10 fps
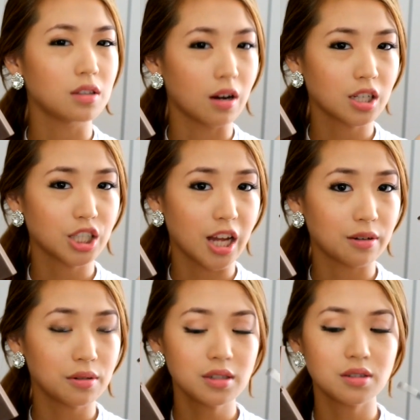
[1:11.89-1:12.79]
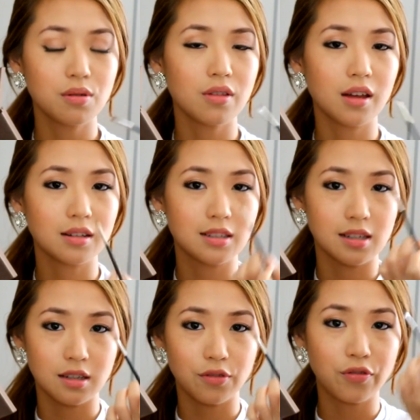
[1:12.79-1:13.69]
dark shadows so that it
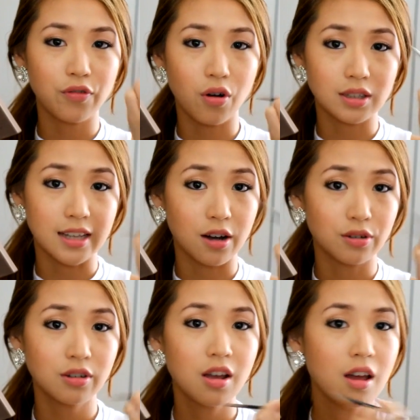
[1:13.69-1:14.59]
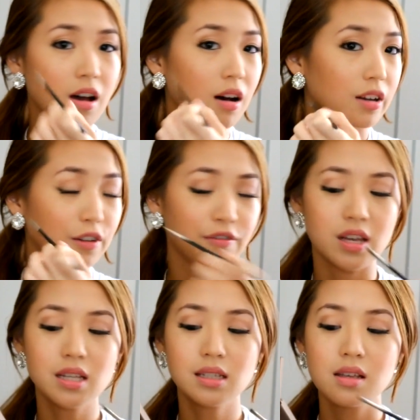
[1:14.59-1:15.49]
doesn't fall down on your
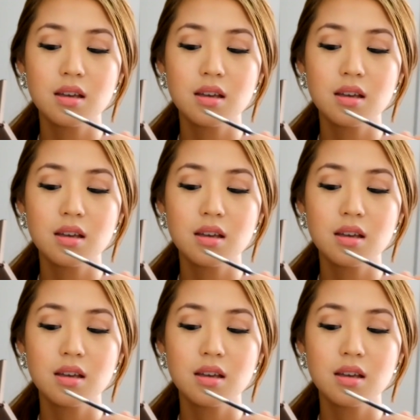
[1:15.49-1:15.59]
face.